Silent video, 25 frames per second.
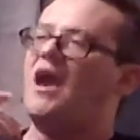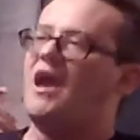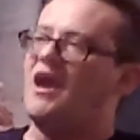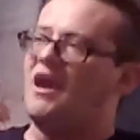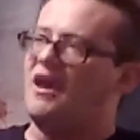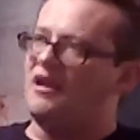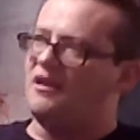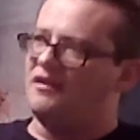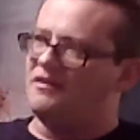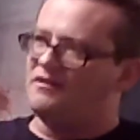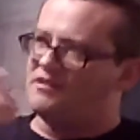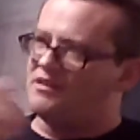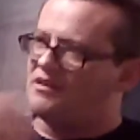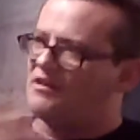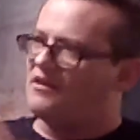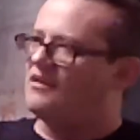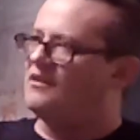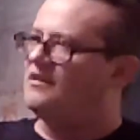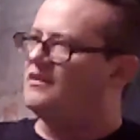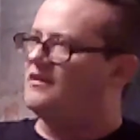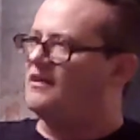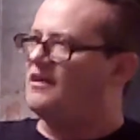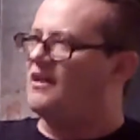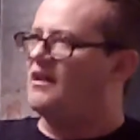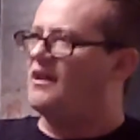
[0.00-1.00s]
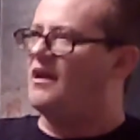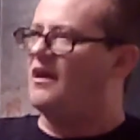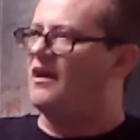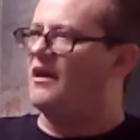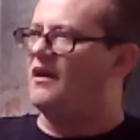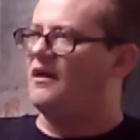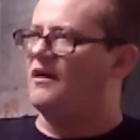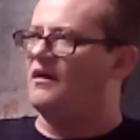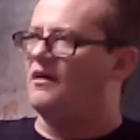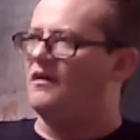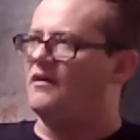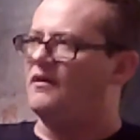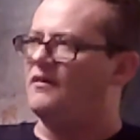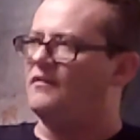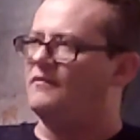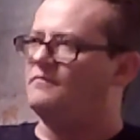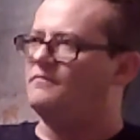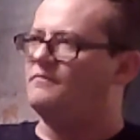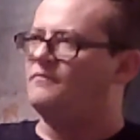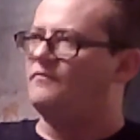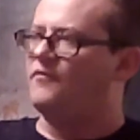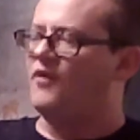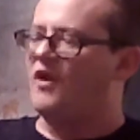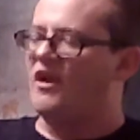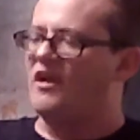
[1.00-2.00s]
And in
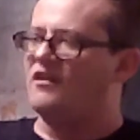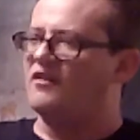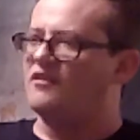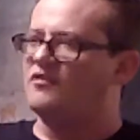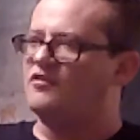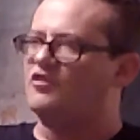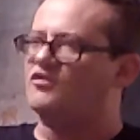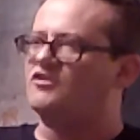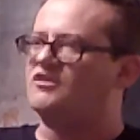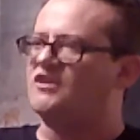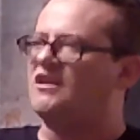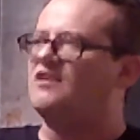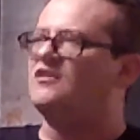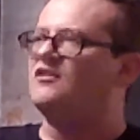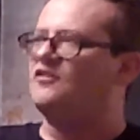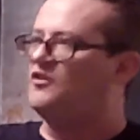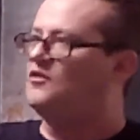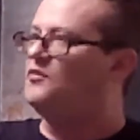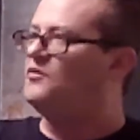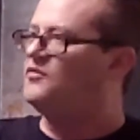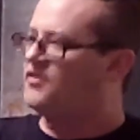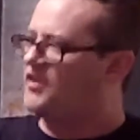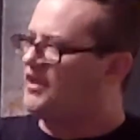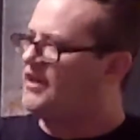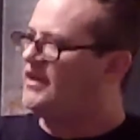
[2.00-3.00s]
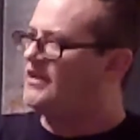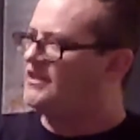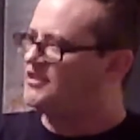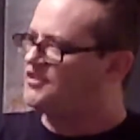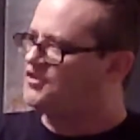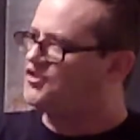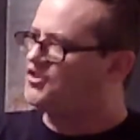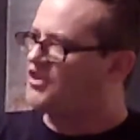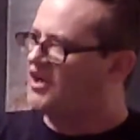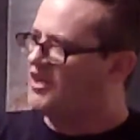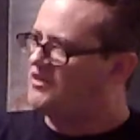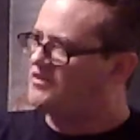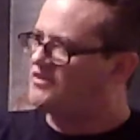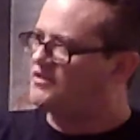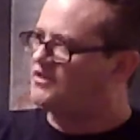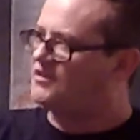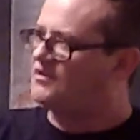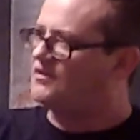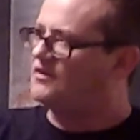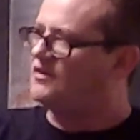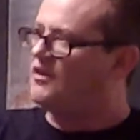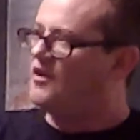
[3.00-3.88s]
Friday the 13th, you think it's Jason.